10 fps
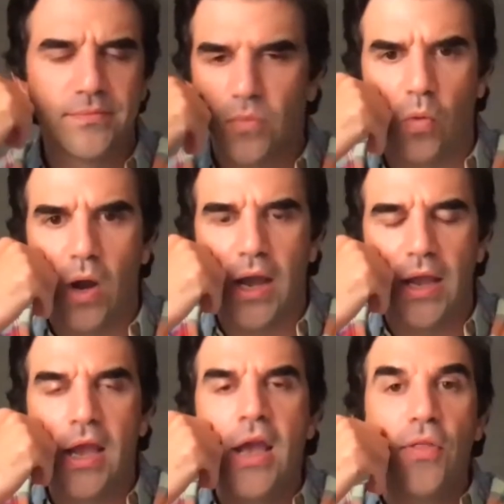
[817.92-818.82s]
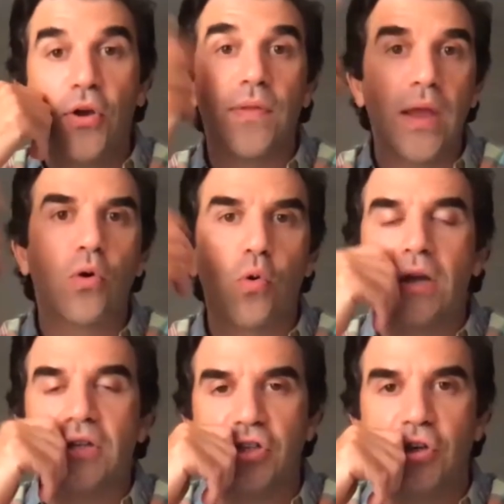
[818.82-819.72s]
why? they they'll
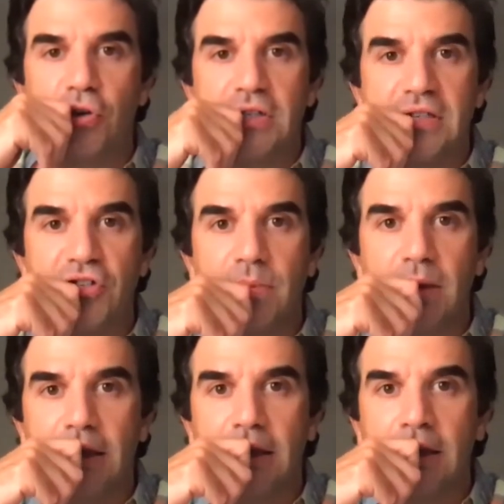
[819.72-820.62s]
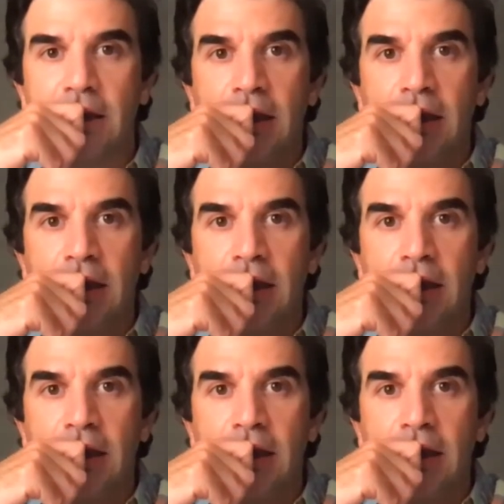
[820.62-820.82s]
question your decision making